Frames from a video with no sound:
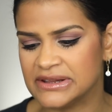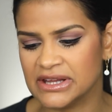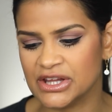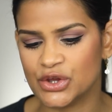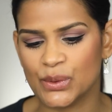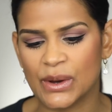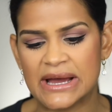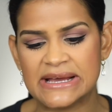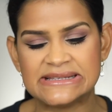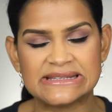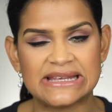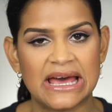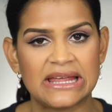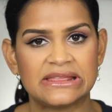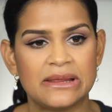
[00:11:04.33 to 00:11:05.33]
I think you guys
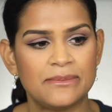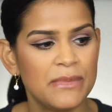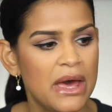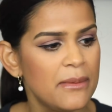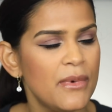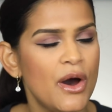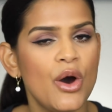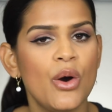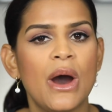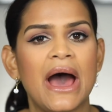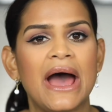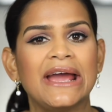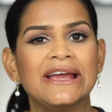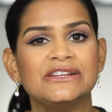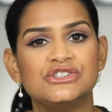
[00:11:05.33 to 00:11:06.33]
get the memo.
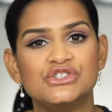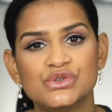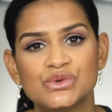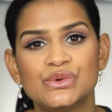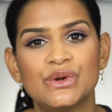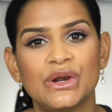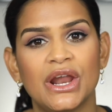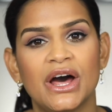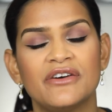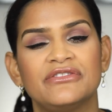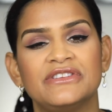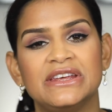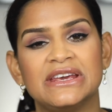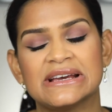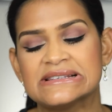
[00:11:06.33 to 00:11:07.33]
I do
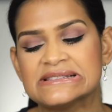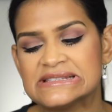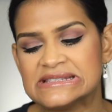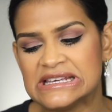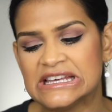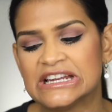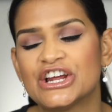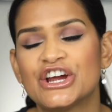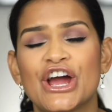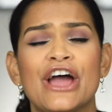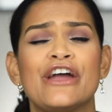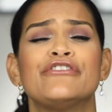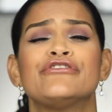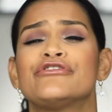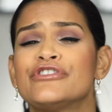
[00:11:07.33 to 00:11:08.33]
love the concealer.
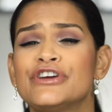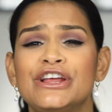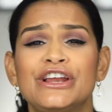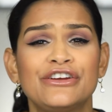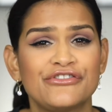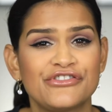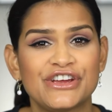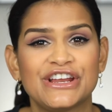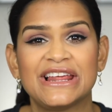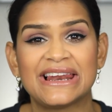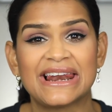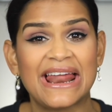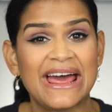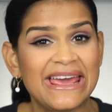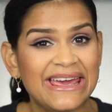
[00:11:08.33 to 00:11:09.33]
I really
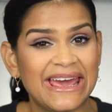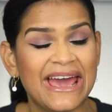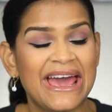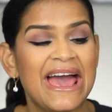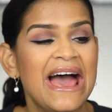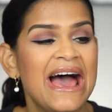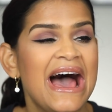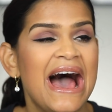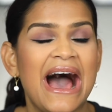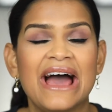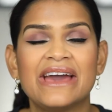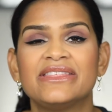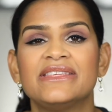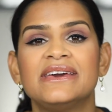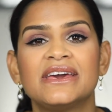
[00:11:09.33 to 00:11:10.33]
like it.
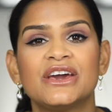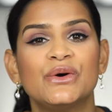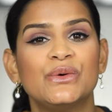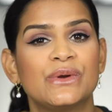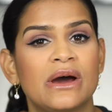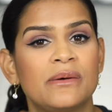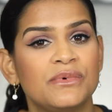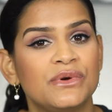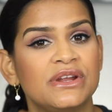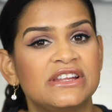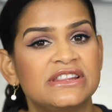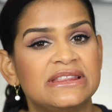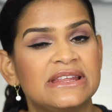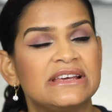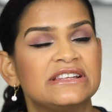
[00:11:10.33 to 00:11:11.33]
I think Huda
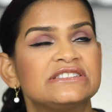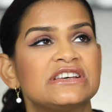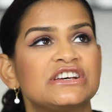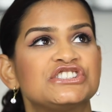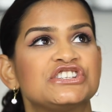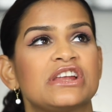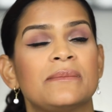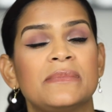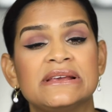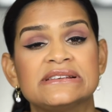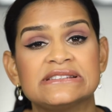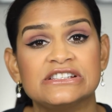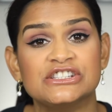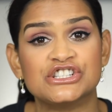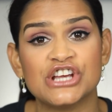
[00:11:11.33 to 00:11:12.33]
Beauty did such an
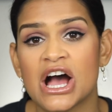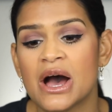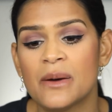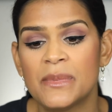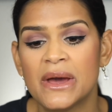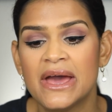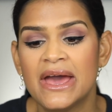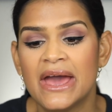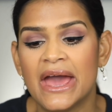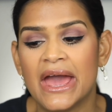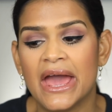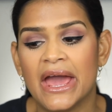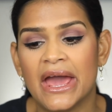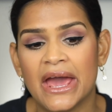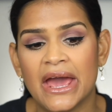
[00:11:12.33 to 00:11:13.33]
amazing job,
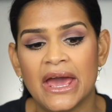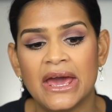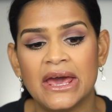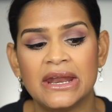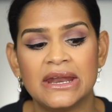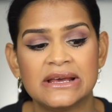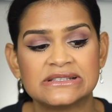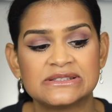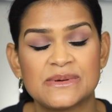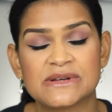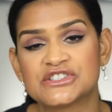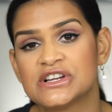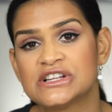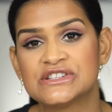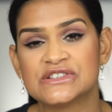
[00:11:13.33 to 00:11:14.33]
and
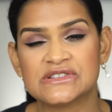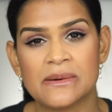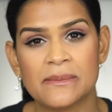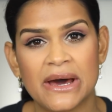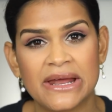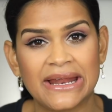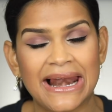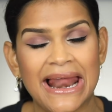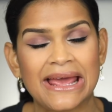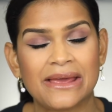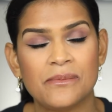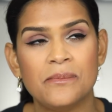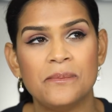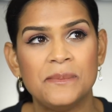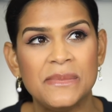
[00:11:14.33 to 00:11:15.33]
especially to somebody
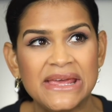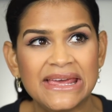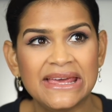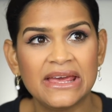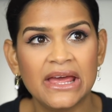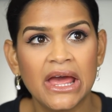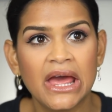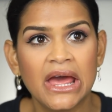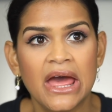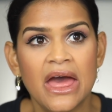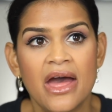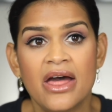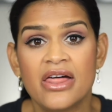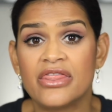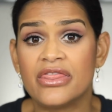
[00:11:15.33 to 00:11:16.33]
like me,
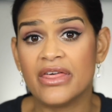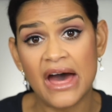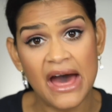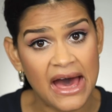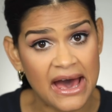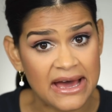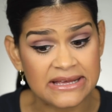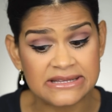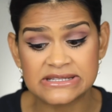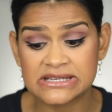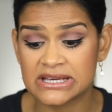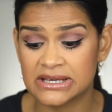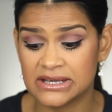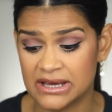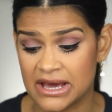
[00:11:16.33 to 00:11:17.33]
that
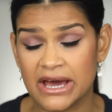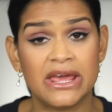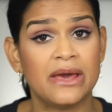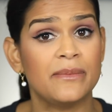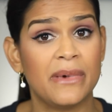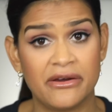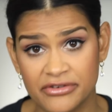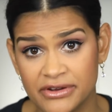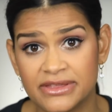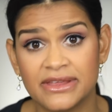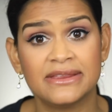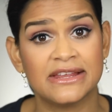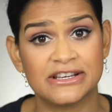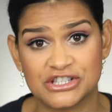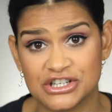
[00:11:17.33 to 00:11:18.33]
I am
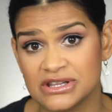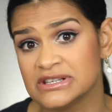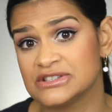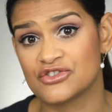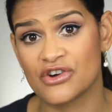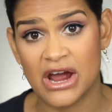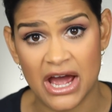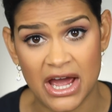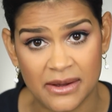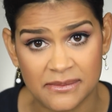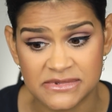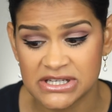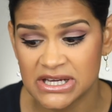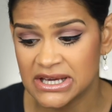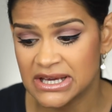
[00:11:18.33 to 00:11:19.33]
everything that she
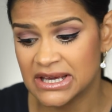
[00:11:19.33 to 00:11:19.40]
described